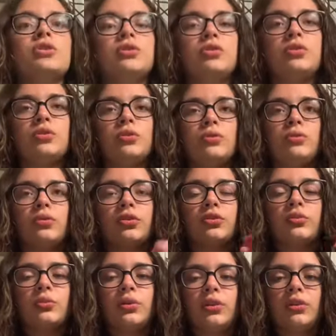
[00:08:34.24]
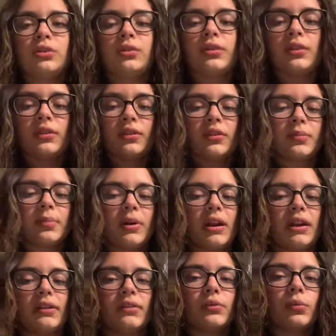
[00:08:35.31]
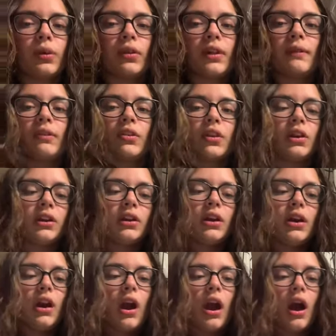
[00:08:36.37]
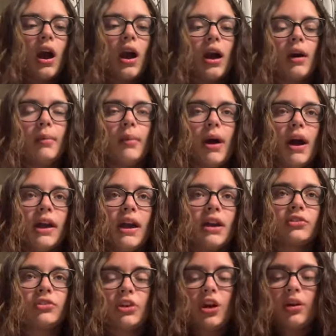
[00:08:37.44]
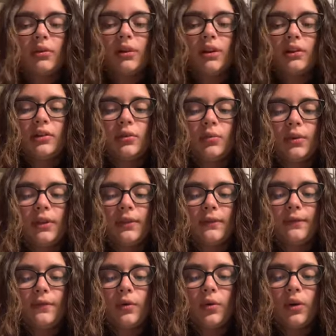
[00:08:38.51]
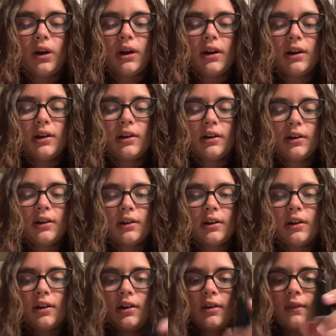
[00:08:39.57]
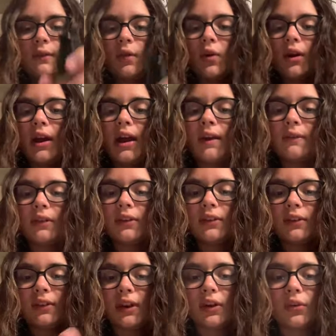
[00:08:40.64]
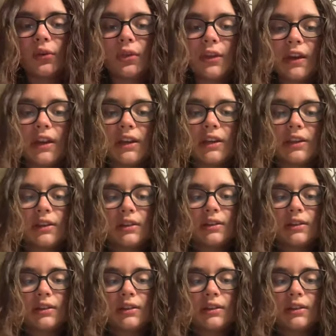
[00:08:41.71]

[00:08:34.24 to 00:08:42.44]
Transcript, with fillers: two squirts and sprays with everything, um, I actually go in with four for every single thing.